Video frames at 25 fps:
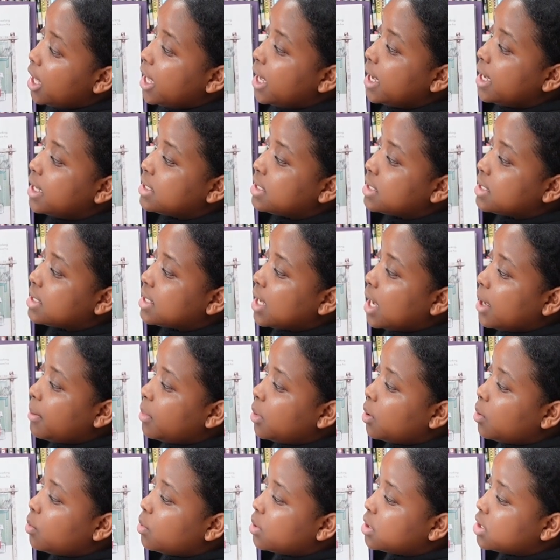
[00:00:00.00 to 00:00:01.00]
His
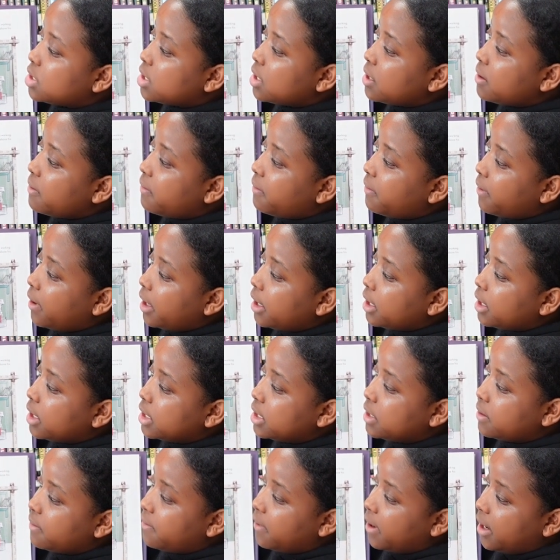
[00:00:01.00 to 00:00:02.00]
assignment was to invent
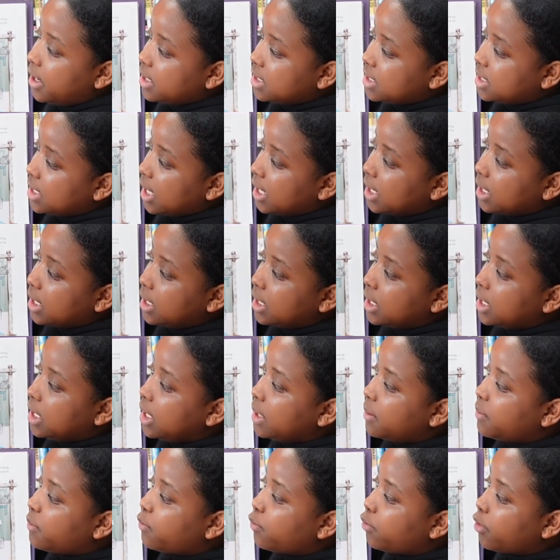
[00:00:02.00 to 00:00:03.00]
a device that could
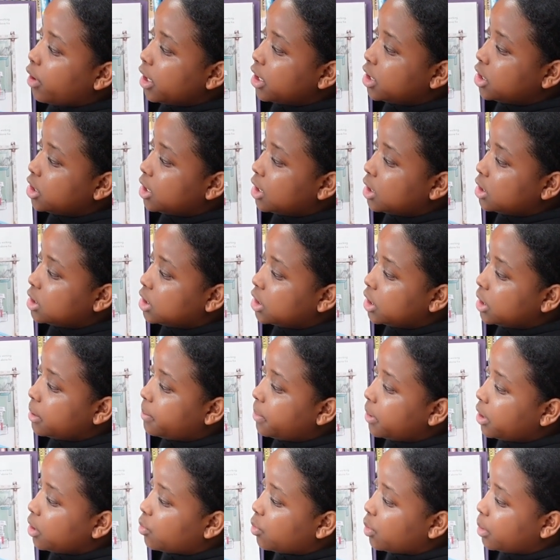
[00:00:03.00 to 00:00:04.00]
keep fragile
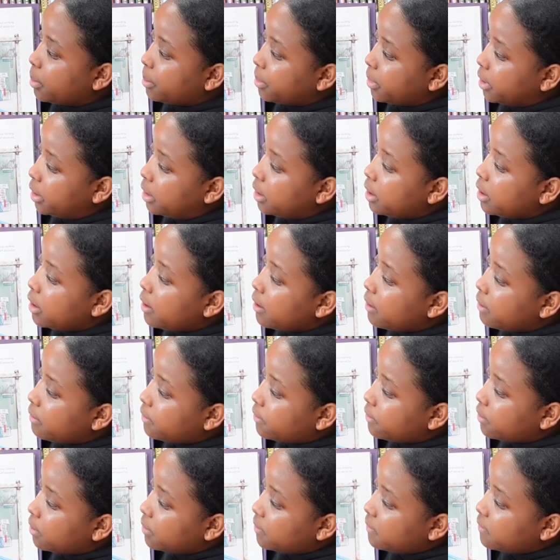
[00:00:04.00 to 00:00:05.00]
ship equipment
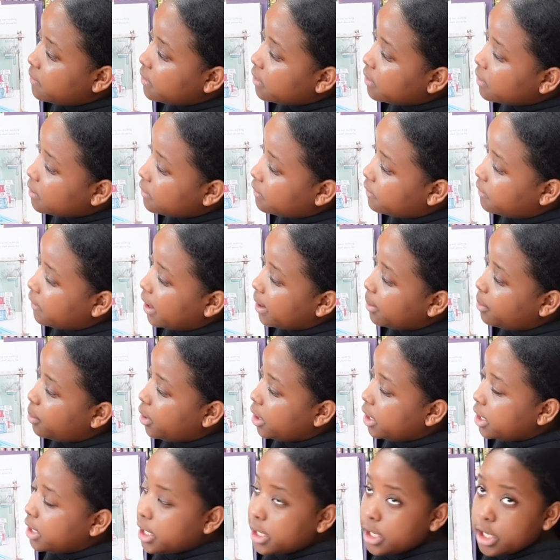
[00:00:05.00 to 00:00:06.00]
from
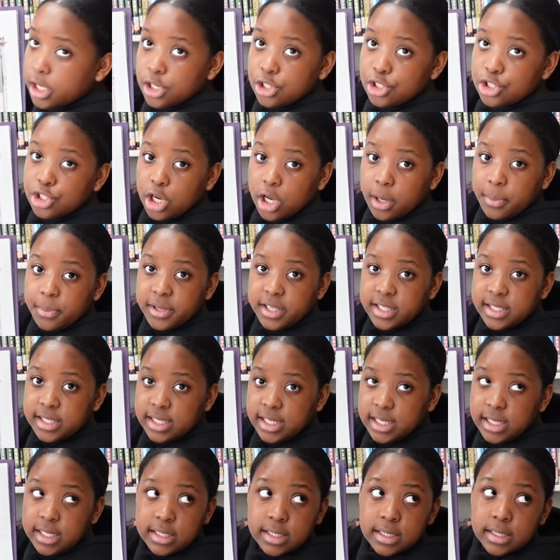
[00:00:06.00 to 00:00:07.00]
vibrating in choppy
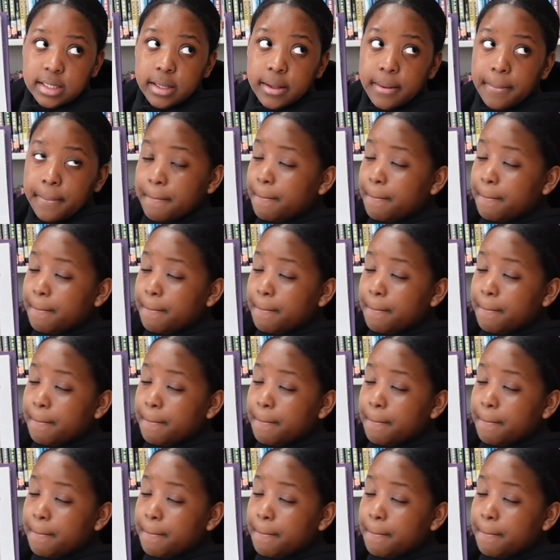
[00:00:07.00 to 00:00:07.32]
seas.